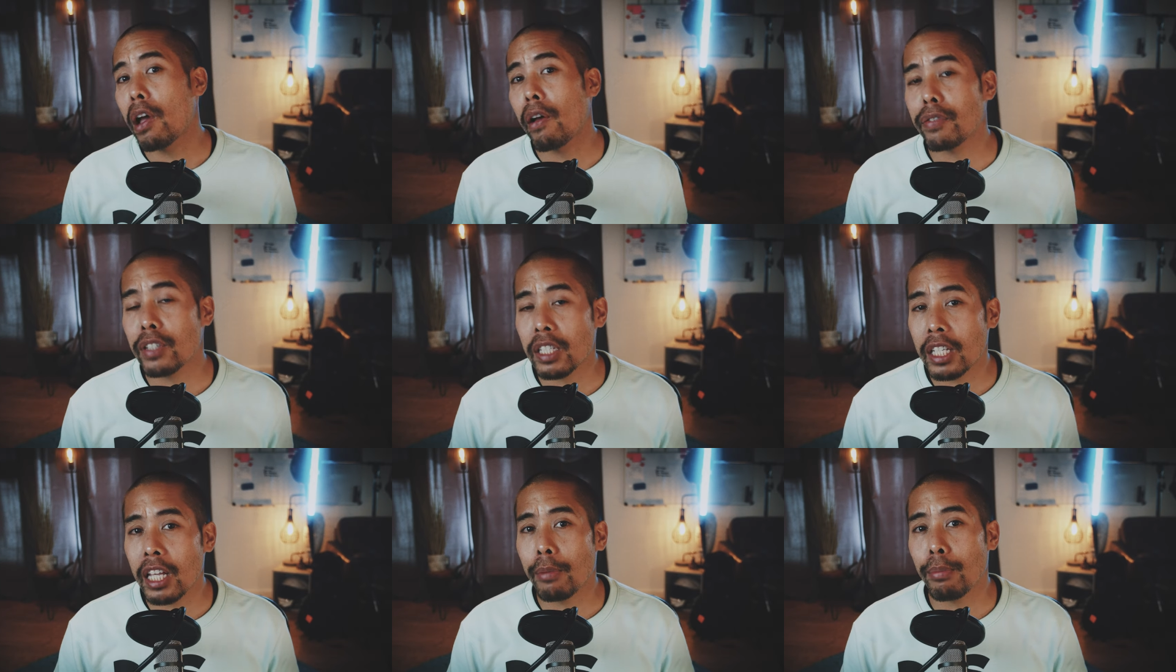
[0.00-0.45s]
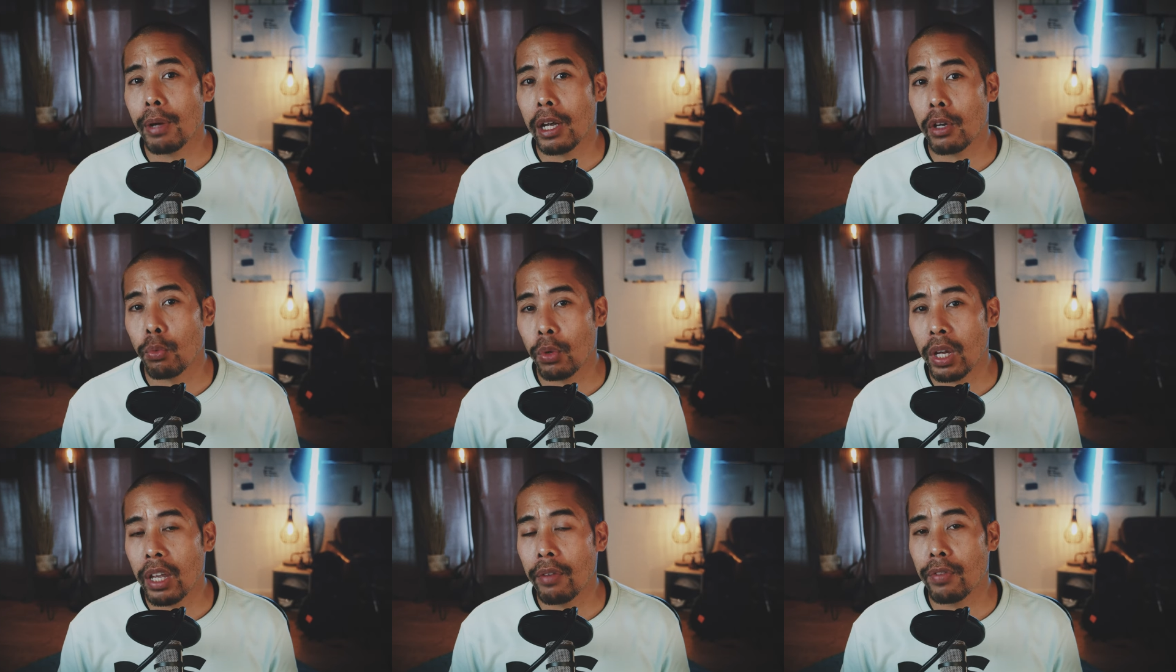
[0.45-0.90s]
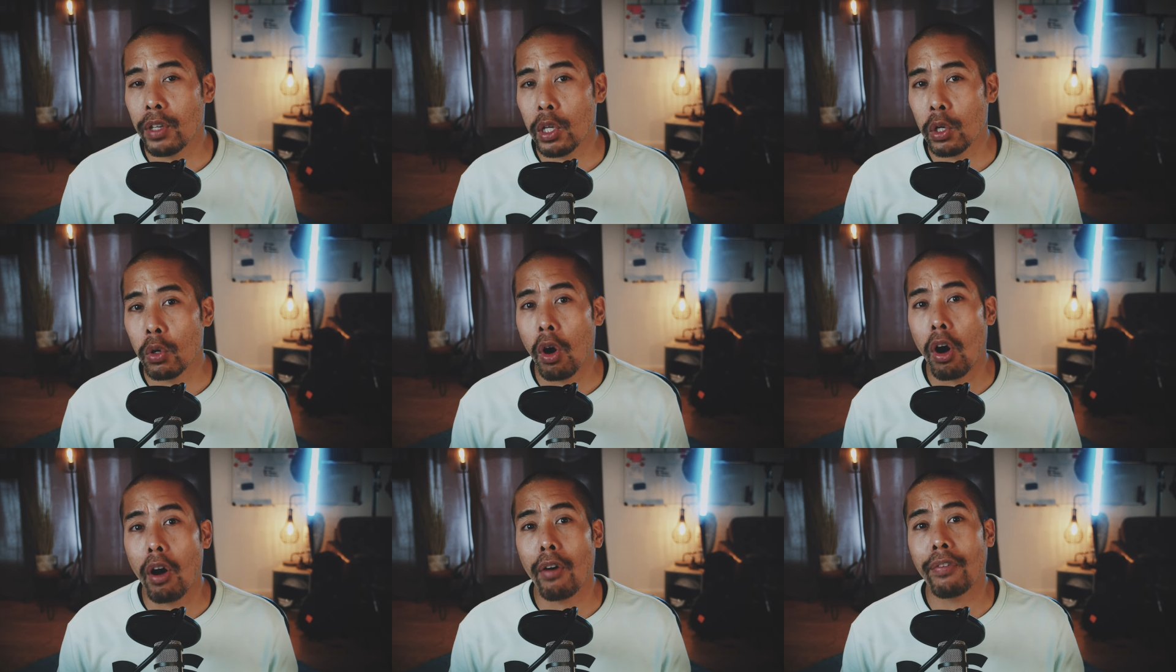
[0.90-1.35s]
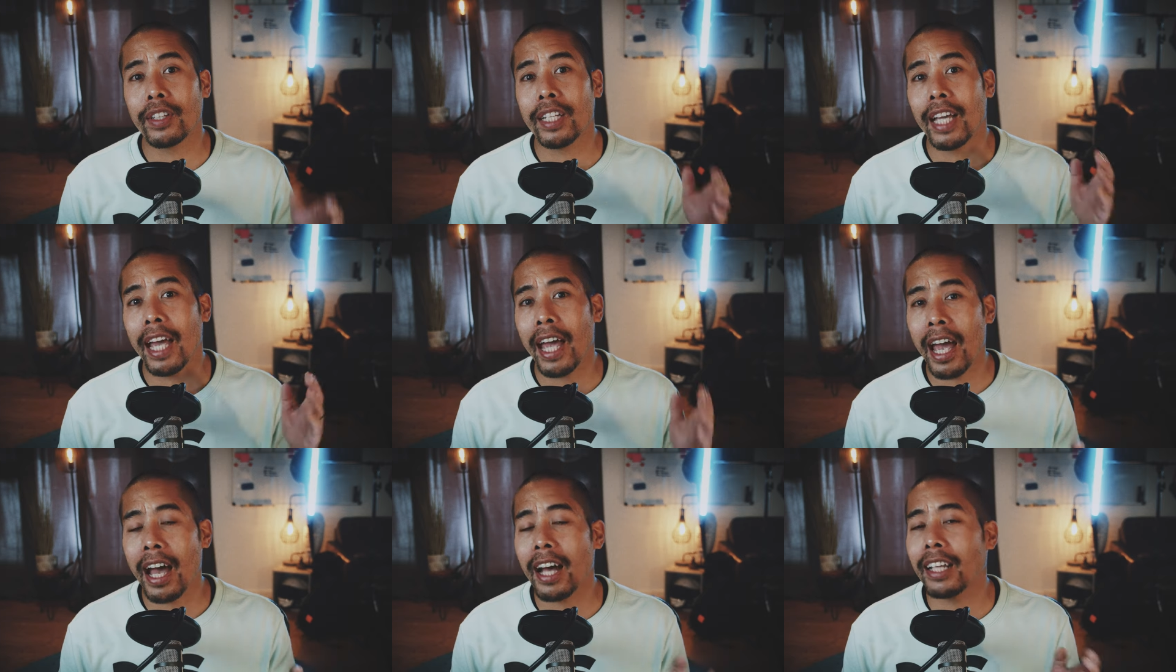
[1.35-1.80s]
you have seen my review of the
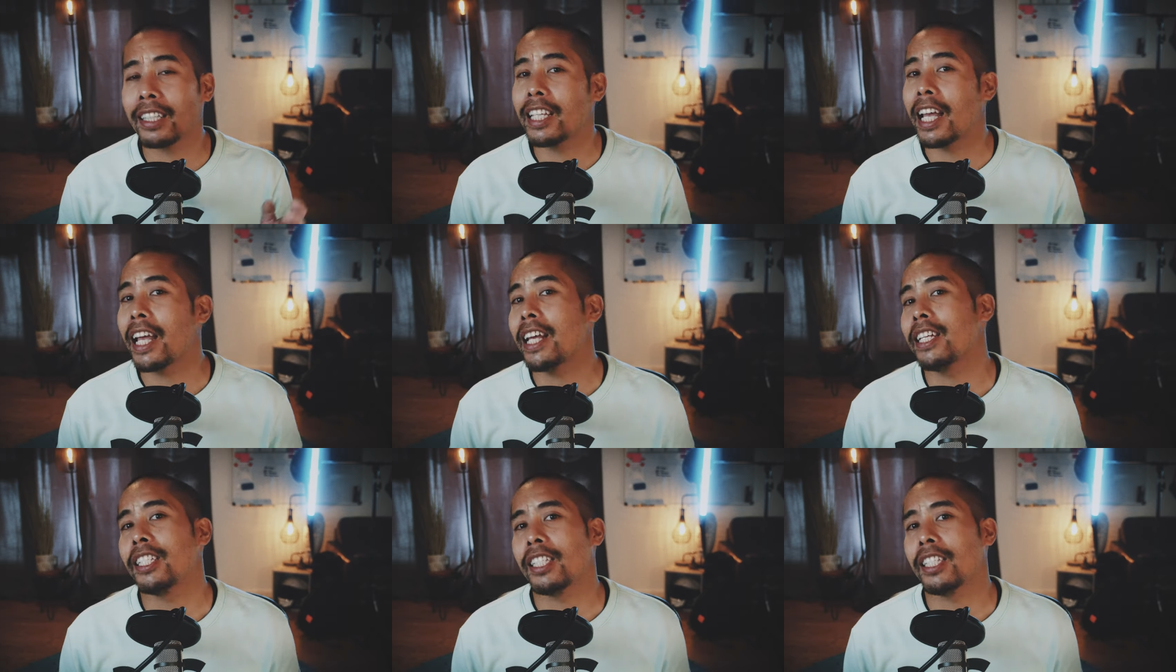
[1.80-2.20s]
Air Day